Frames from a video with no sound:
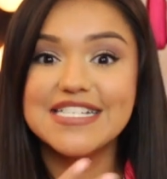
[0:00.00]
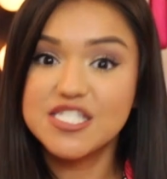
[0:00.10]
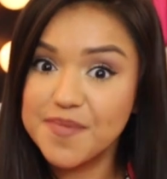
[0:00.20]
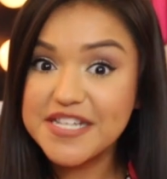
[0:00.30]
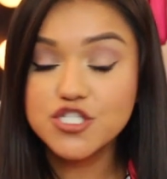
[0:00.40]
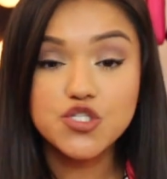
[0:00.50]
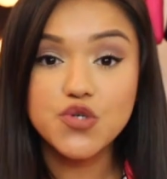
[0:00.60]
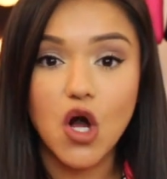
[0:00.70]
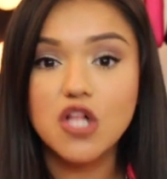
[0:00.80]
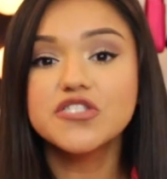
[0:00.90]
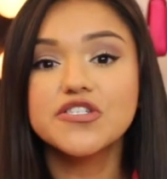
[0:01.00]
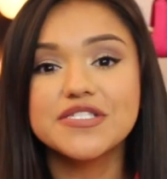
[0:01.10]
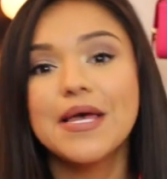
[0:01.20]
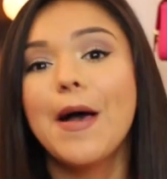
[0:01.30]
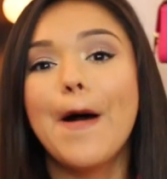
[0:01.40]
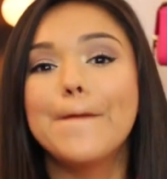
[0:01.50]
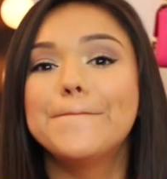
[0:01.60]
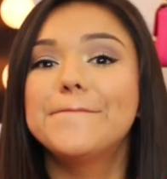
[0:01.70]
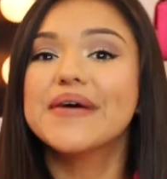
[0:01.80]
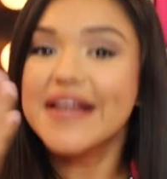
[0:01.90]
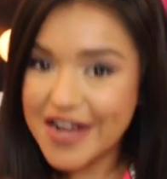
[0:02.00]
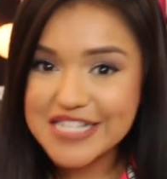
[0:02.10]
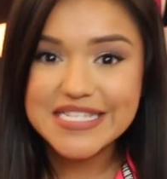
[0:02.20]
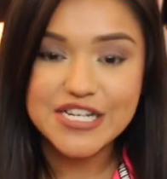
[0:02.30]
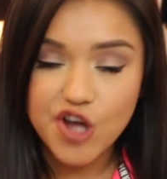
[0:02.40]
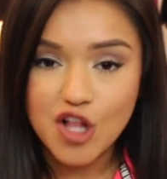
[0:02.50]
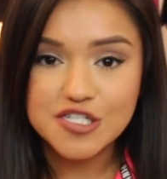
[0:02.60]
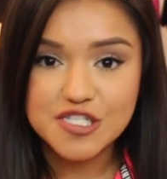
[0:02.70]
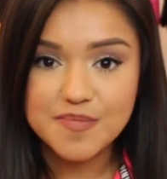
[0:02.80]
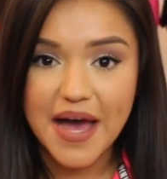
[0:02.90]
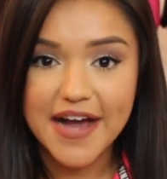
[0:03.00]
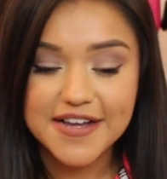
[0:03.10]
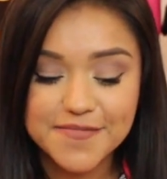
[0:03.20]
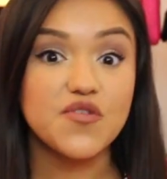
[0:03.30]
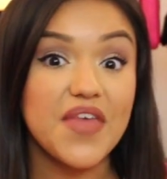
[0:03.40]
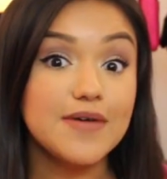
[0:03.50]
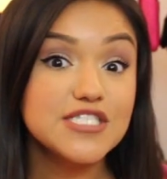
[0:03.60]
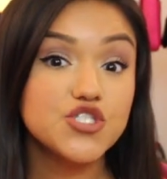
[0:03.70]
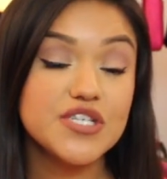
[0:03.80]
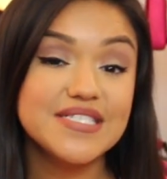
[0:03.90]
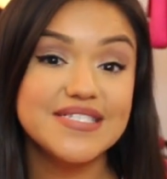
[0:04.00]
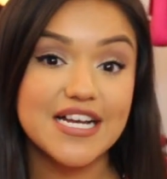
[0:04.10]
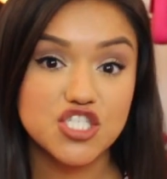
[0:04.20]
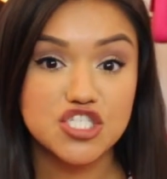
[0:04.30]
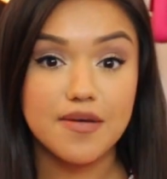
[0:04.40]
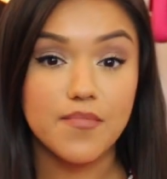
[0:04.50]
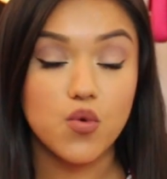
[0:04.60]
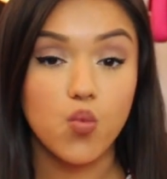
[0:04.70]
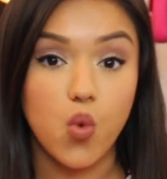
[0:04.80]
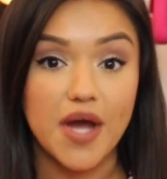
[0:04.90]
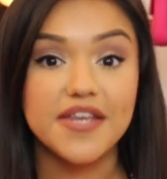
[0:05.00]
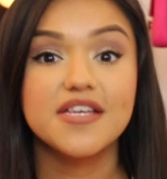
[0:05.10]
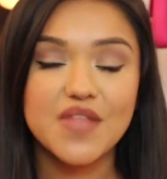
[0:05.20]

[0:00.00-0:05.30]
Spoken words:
I spent $2, but I got $10 back. So that was transaction number 1.